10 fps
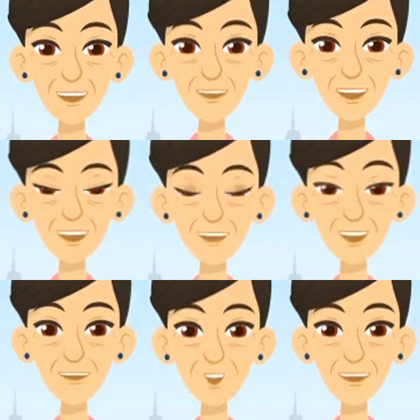the
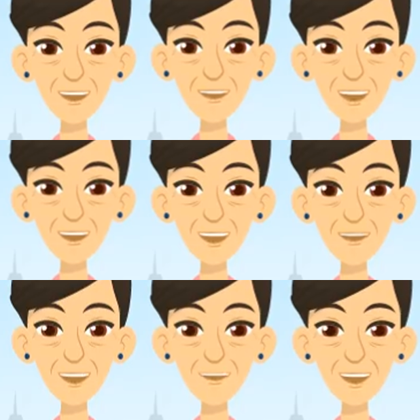procedure for electing
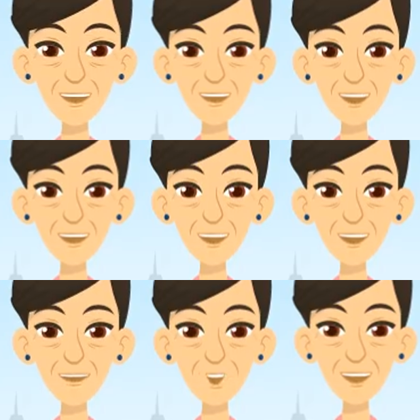them through the
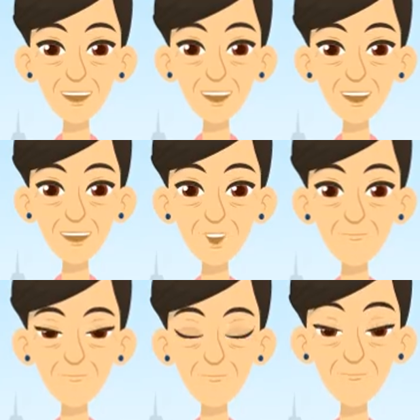Electoral College.
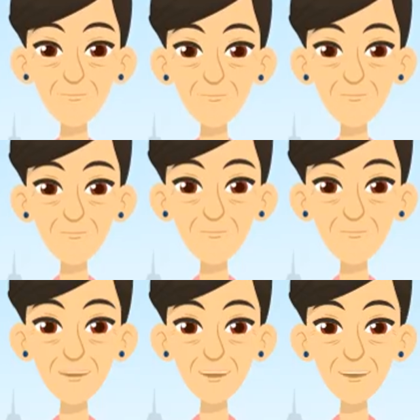
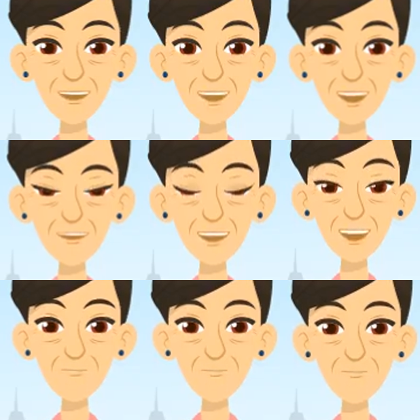Clauses 2,
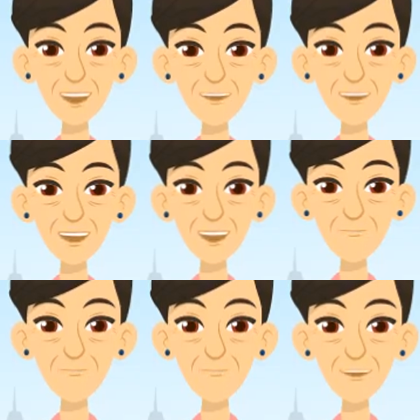3,
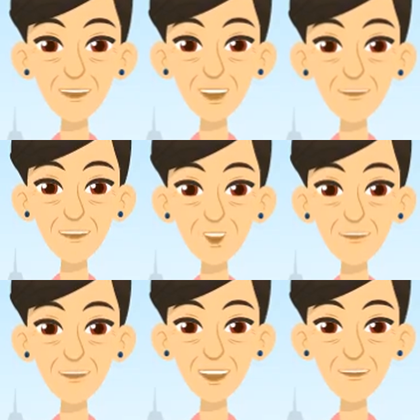and 4
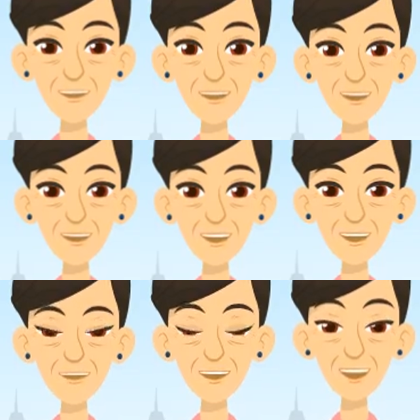define how the
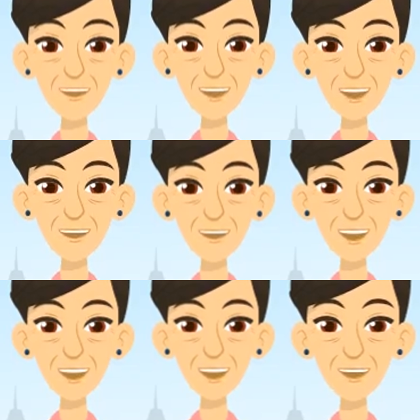Electoral College
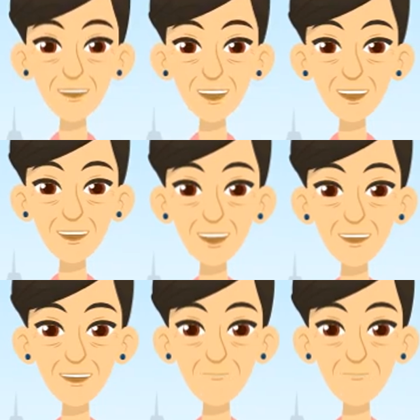elects the President.